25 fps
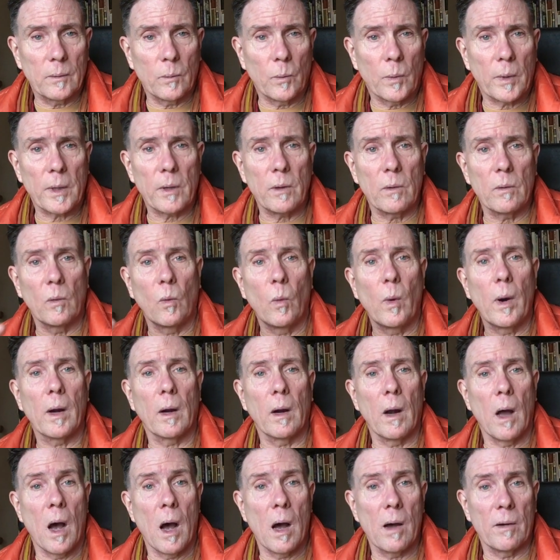What are you
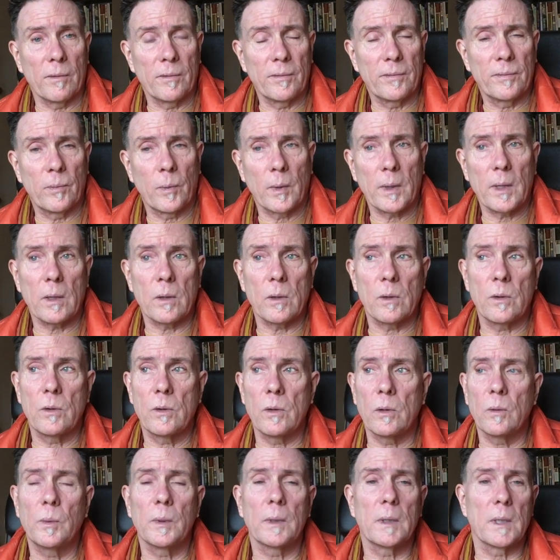aware of? What do you
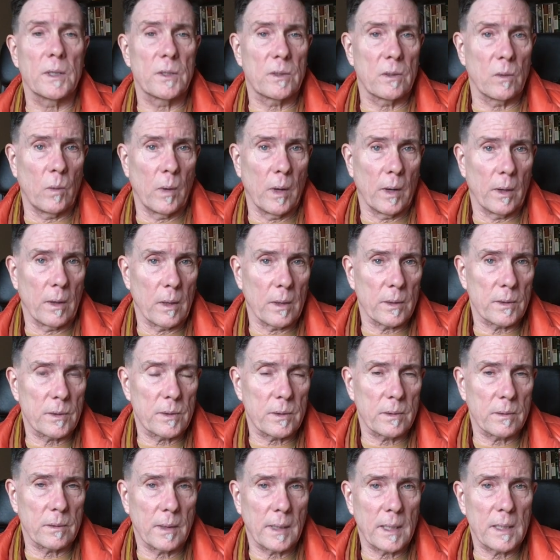do with this
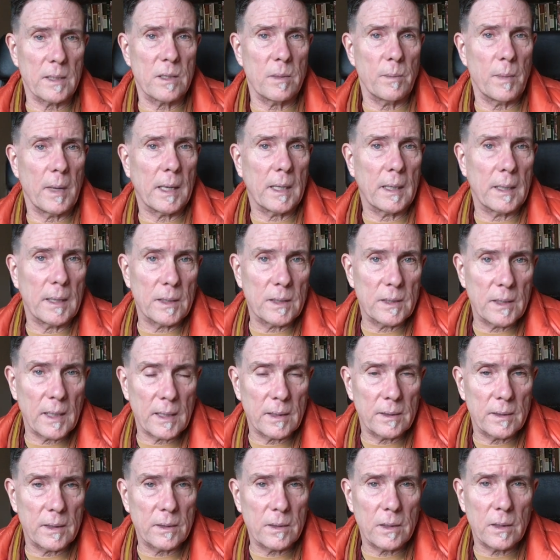awareness? How does it make any
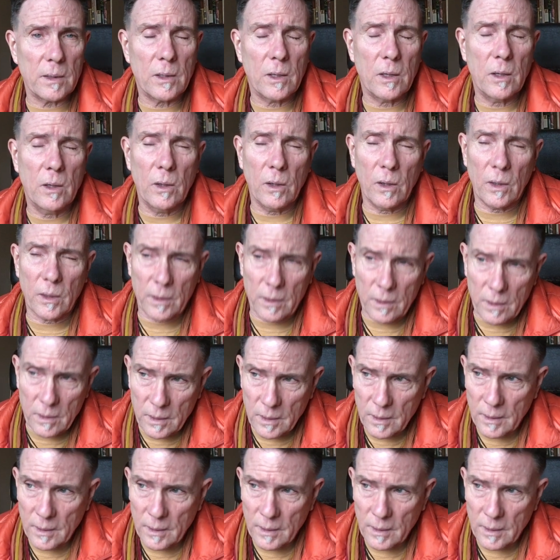sense? Is it good?